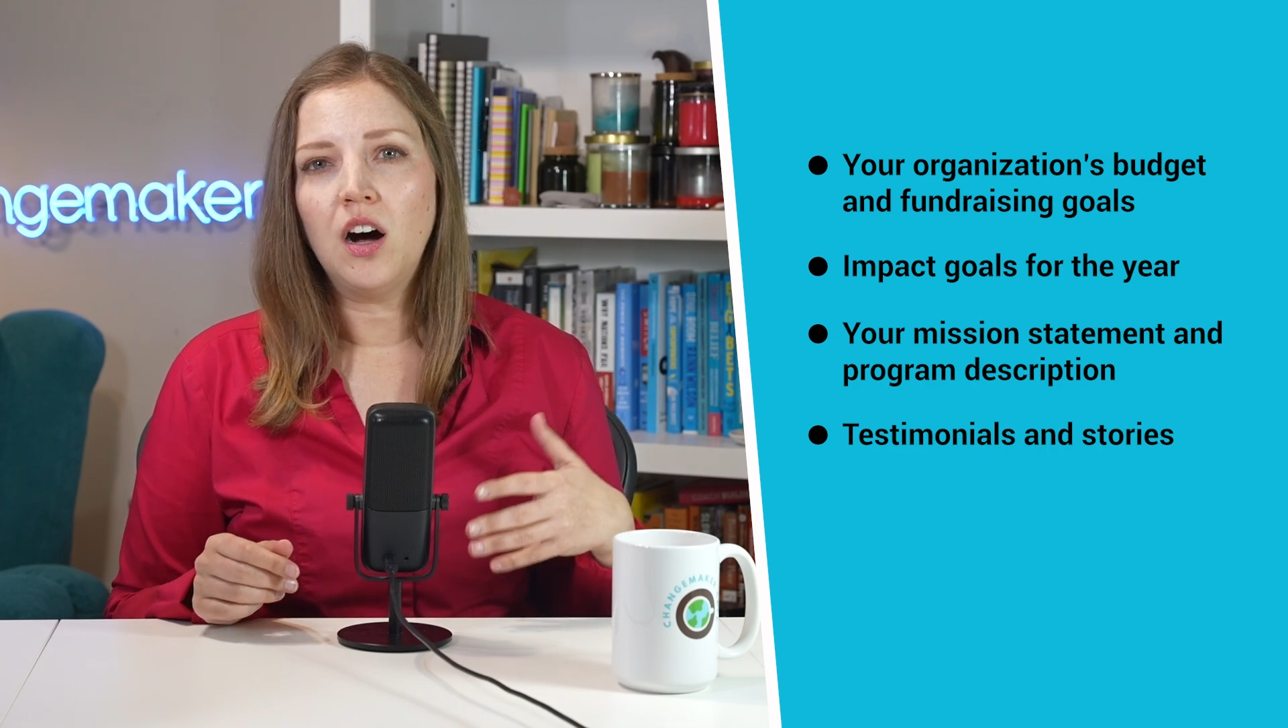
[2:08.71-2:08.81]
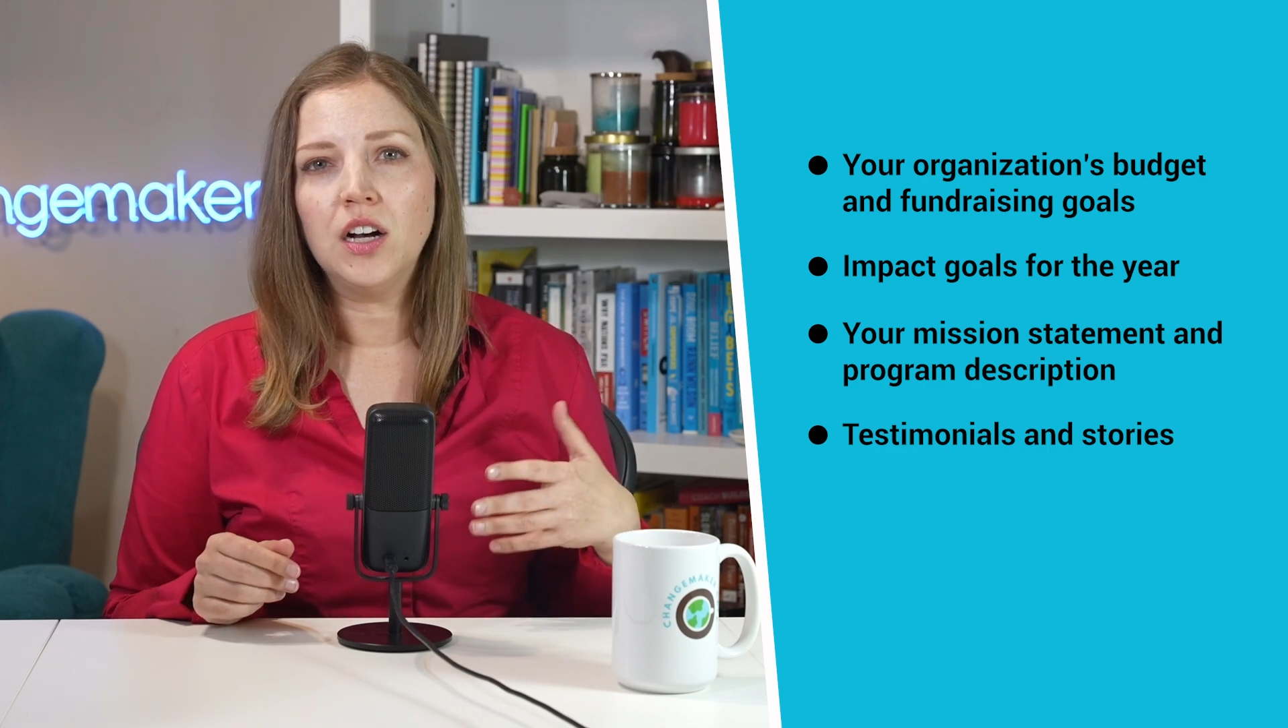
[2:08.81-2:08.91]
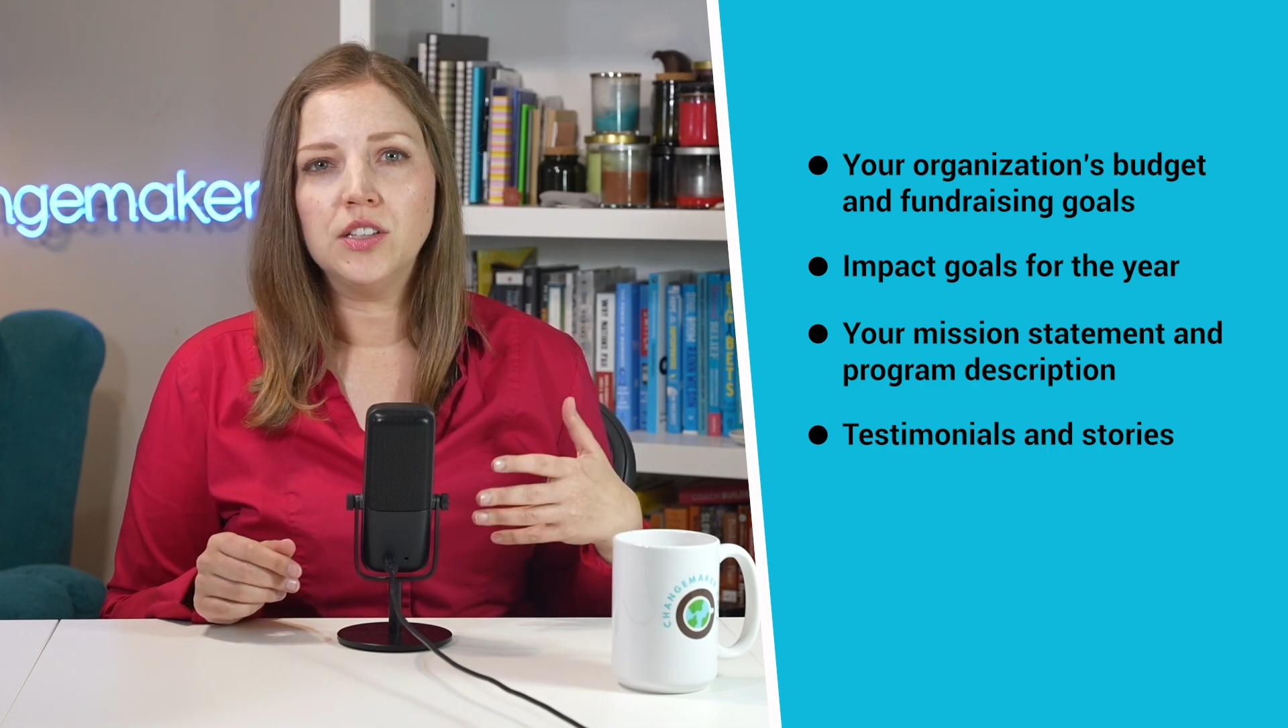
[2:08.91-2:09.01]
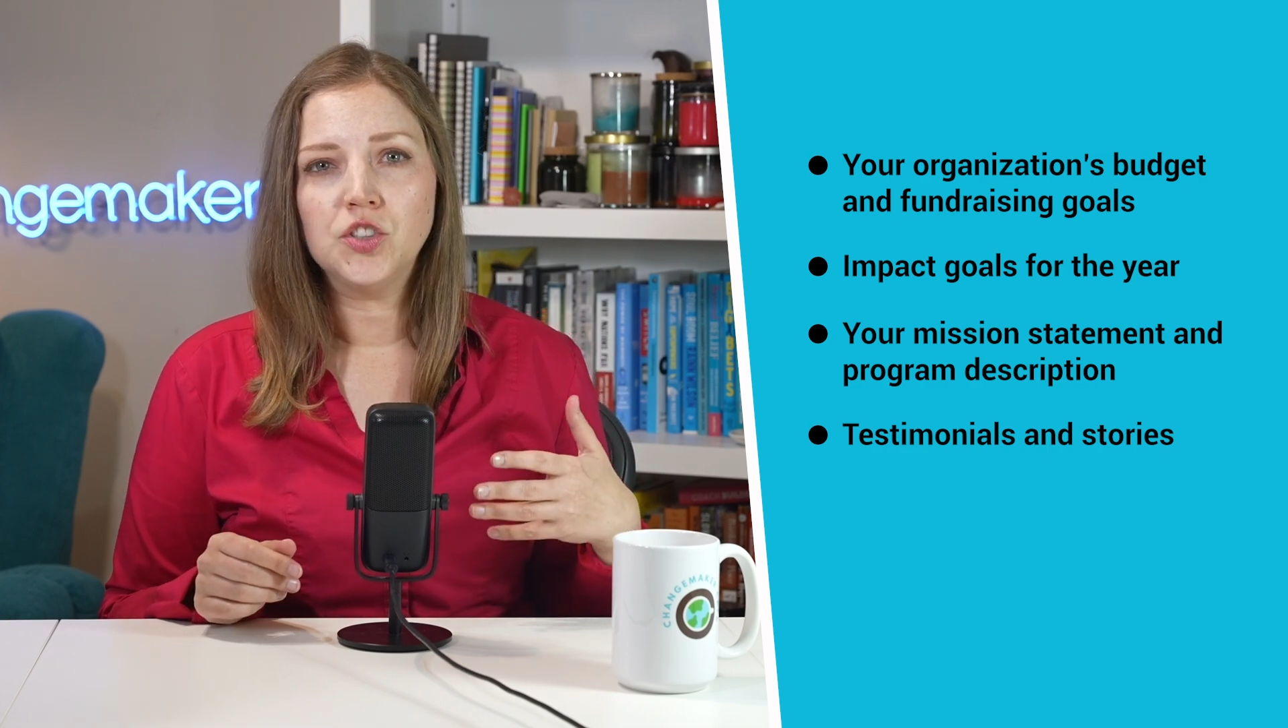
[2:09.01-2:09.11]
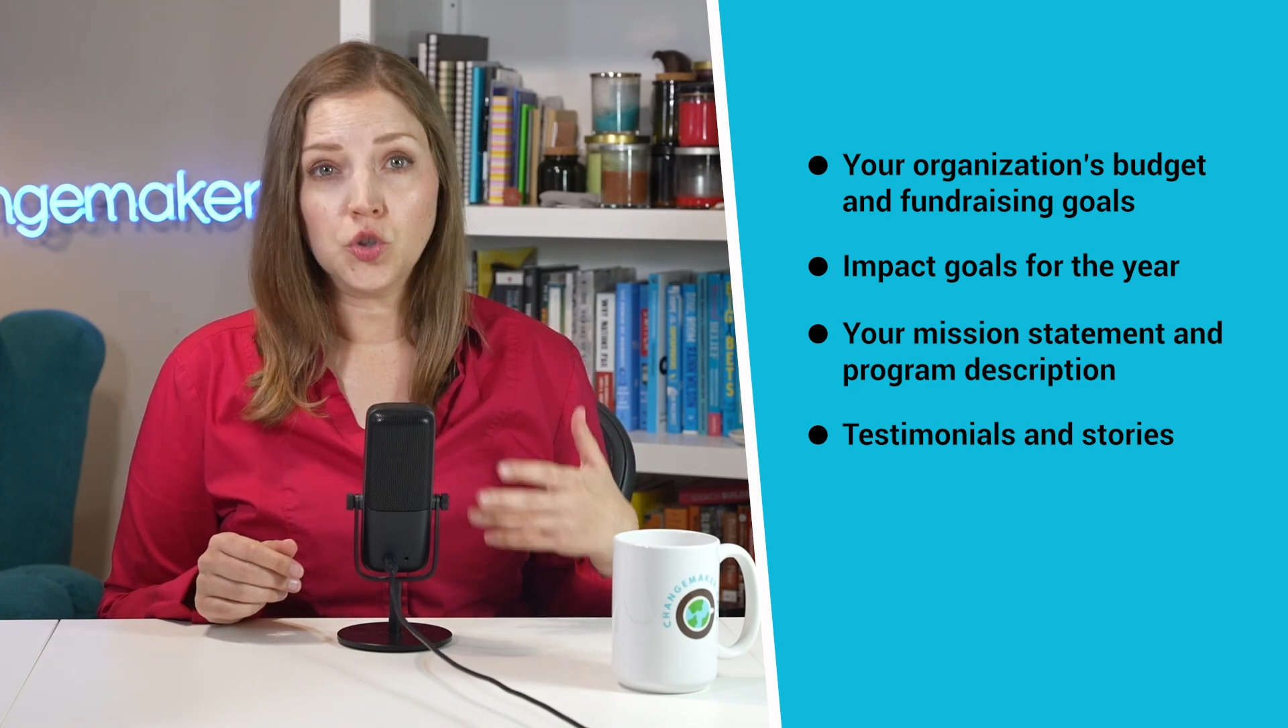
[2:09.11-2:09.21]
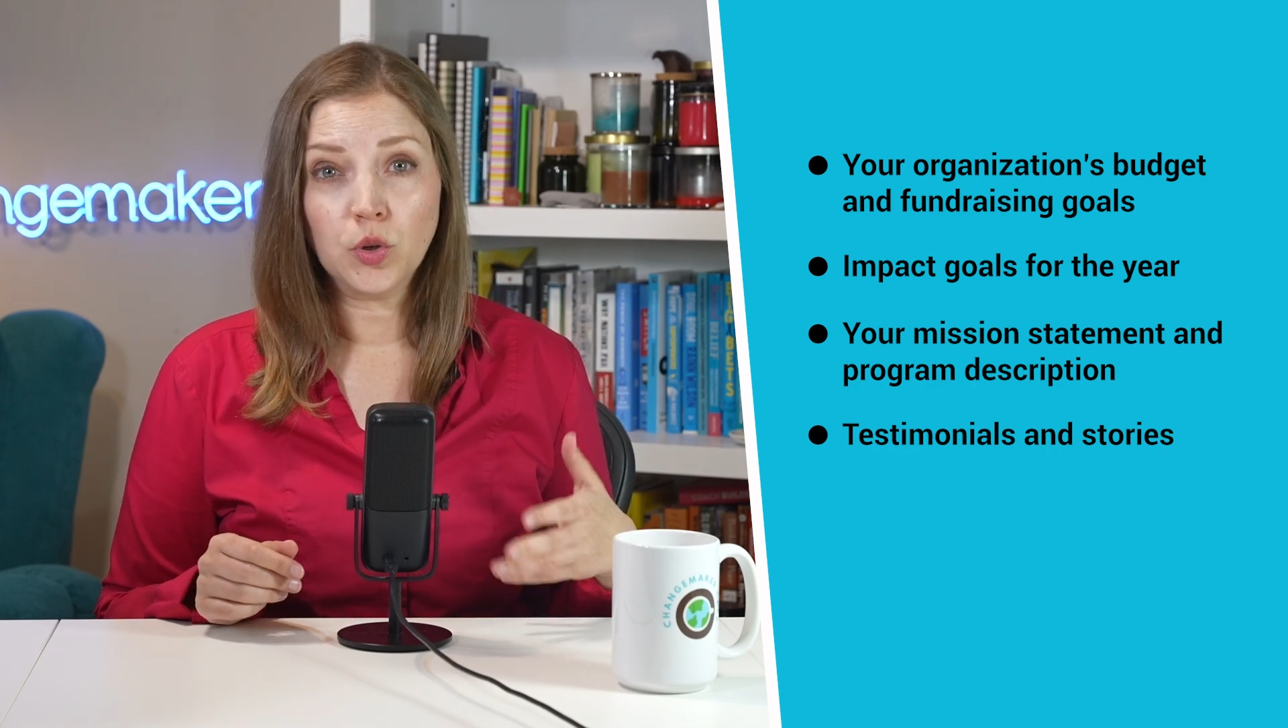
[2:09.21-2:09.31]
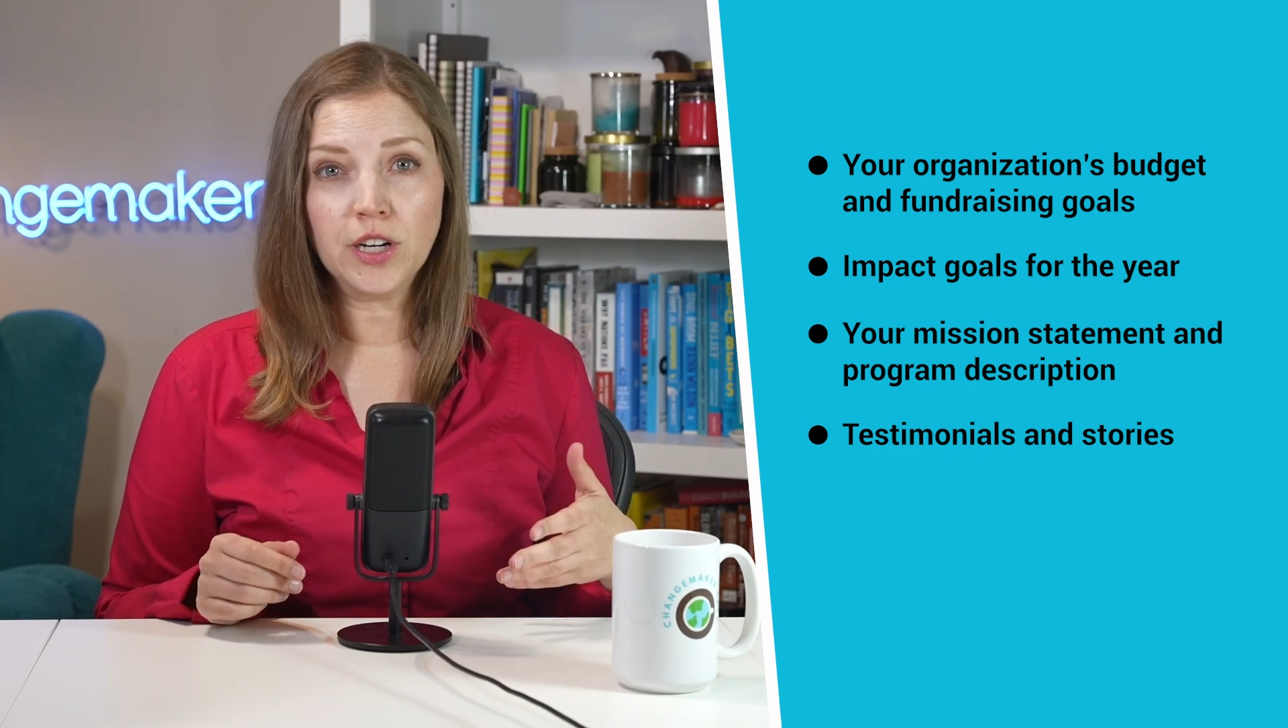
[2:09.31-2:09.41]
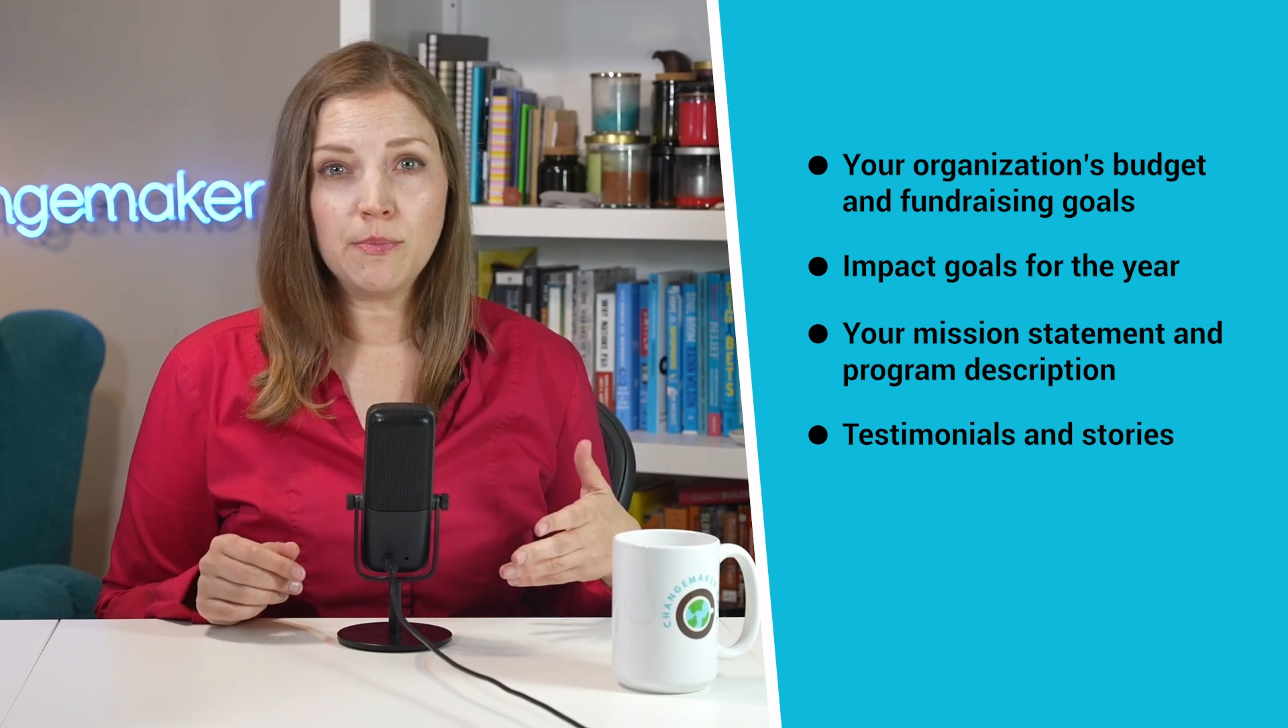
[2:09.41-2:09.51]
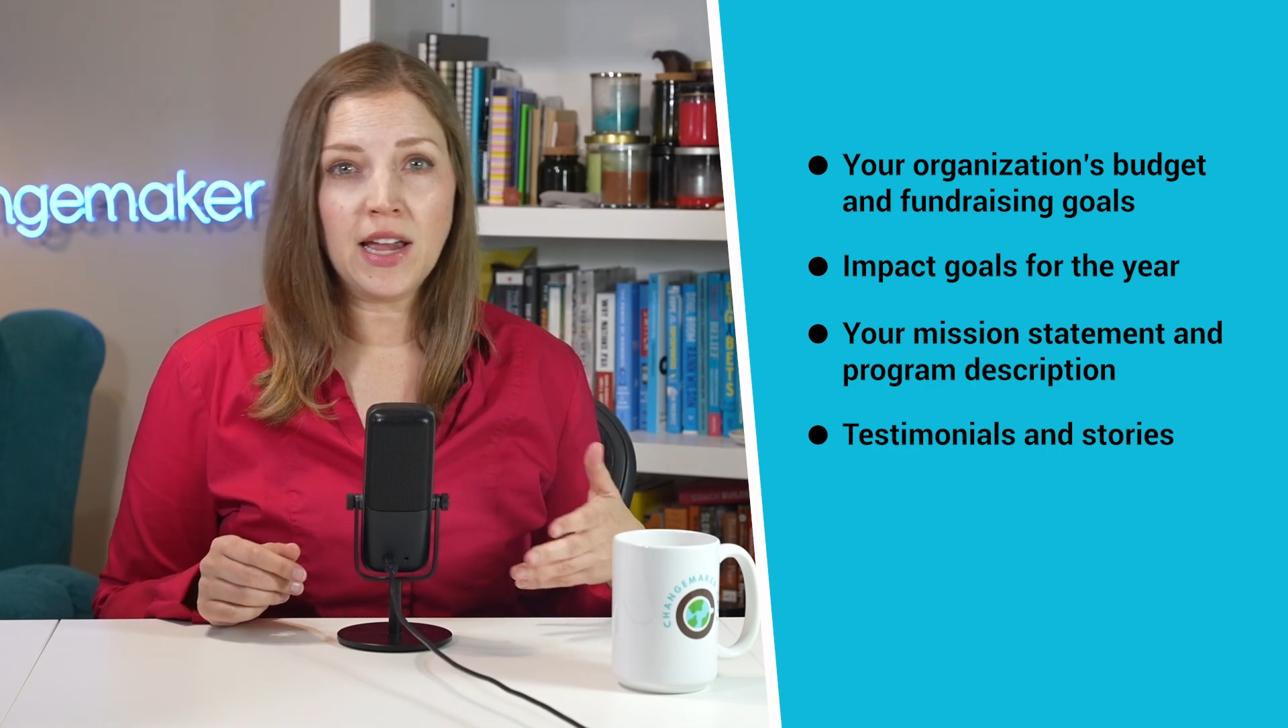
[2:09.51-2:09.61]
a story